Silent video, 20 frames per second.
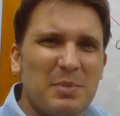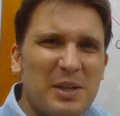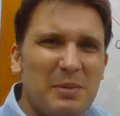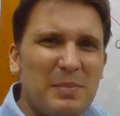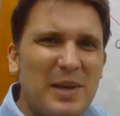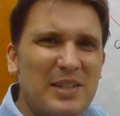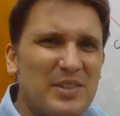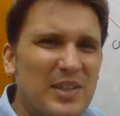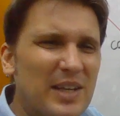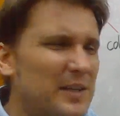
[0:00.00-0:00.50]

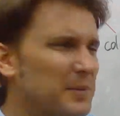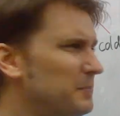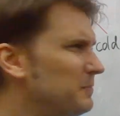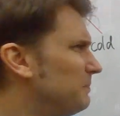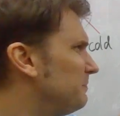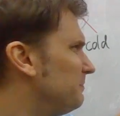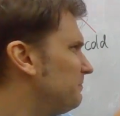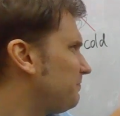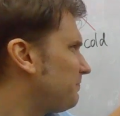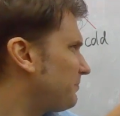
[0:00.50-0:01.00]
something missing,
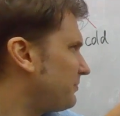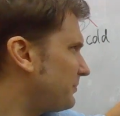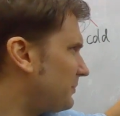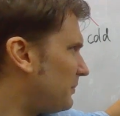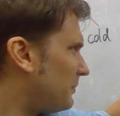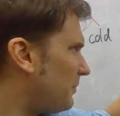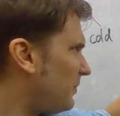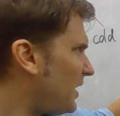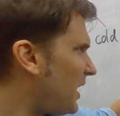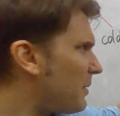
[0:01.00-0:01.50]

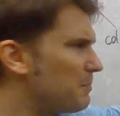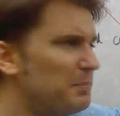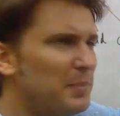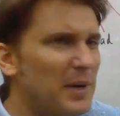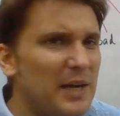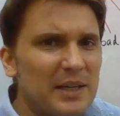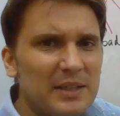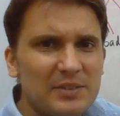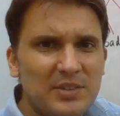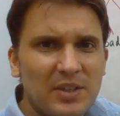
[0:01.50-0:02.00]

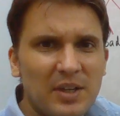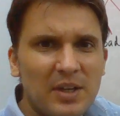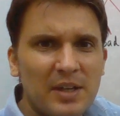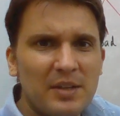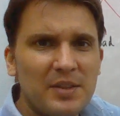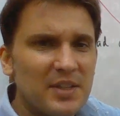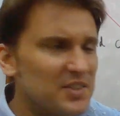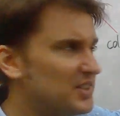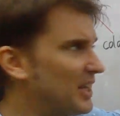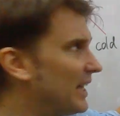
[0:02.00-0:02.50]
but
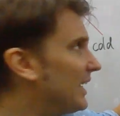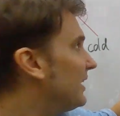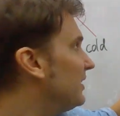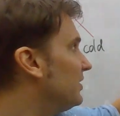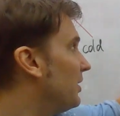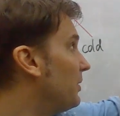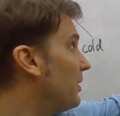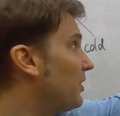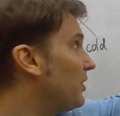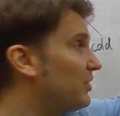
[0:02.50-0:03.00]
the
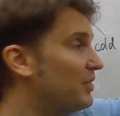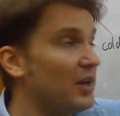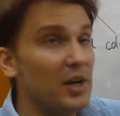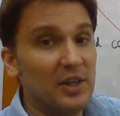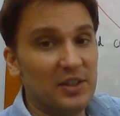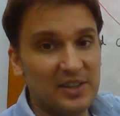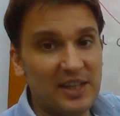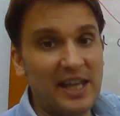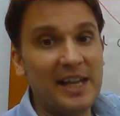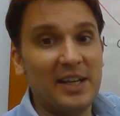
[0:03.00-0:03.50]
second and the
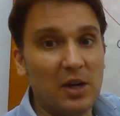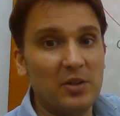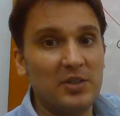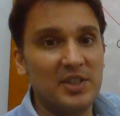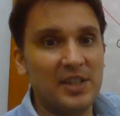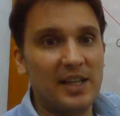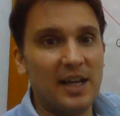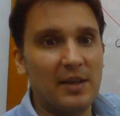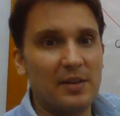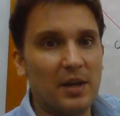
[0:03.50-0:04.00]
third, they go
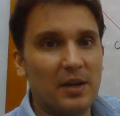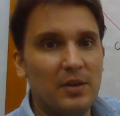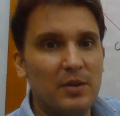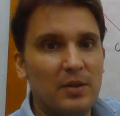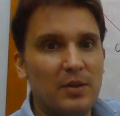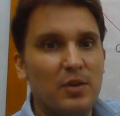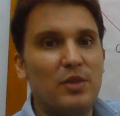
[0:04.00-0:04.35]
together.